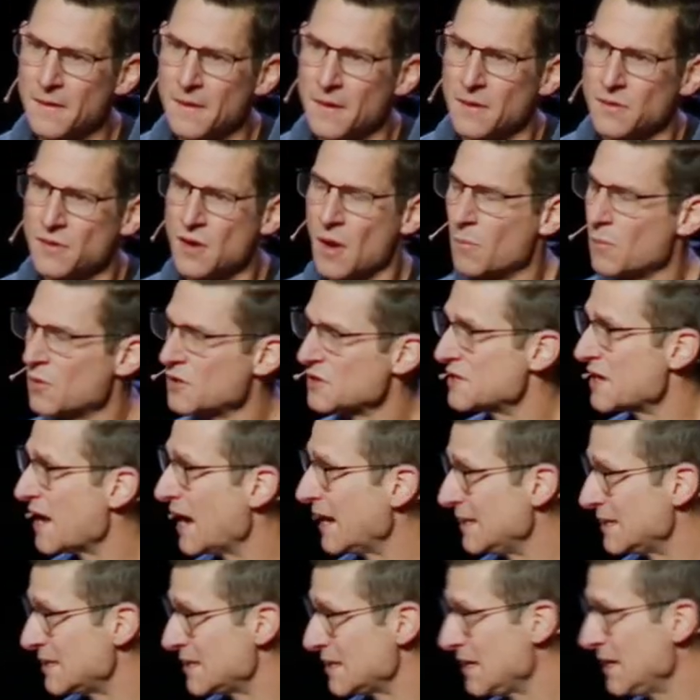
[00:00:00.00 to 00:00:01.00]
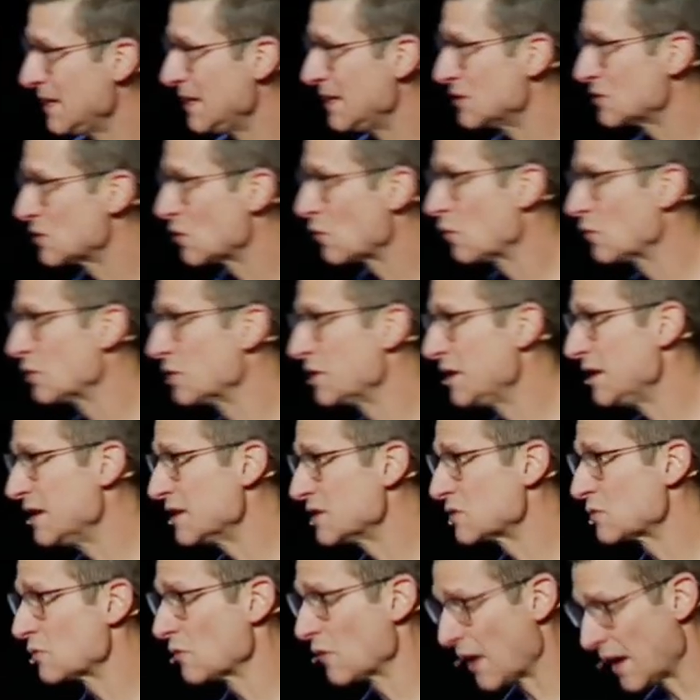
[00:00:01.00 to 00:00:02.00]
Numbers 19 told the
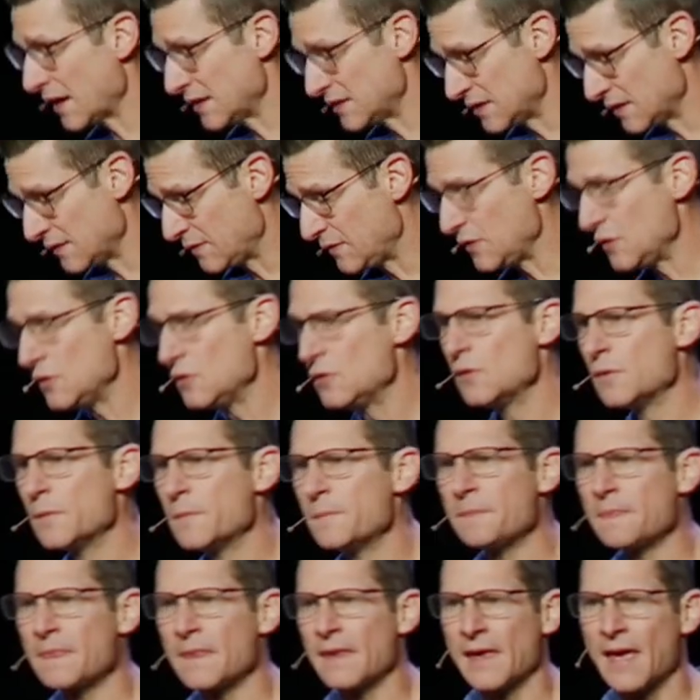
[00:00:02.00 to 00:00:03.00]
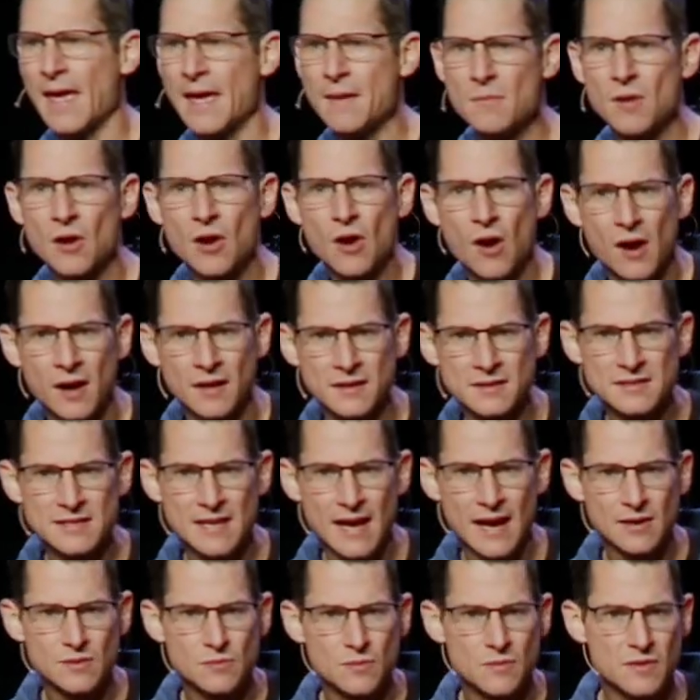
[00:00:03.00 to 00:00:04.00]
Israelites if you came in
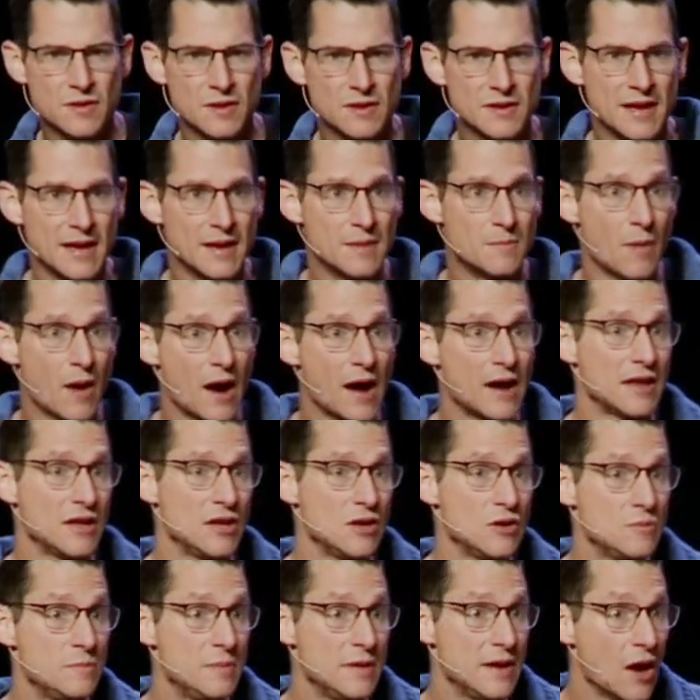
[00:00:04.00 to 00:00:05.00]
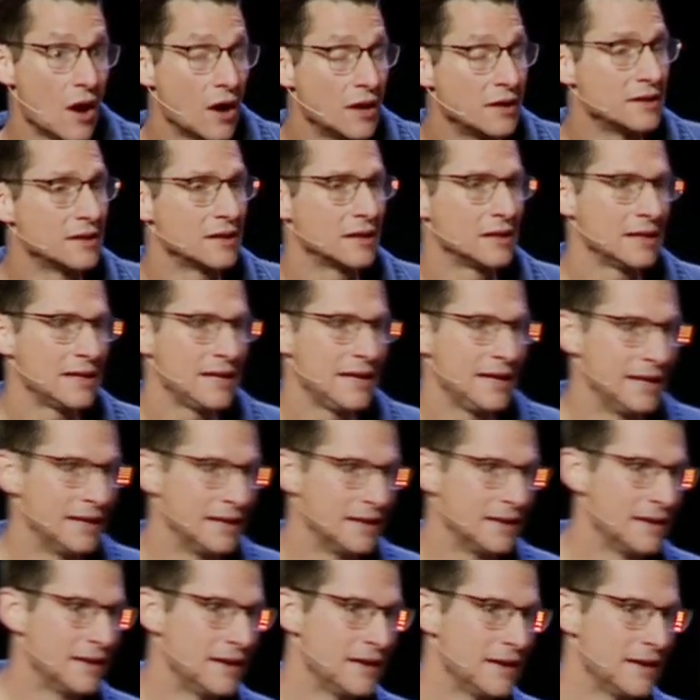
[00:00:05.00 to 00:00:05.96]
contact with a dead body, you'd be unclean.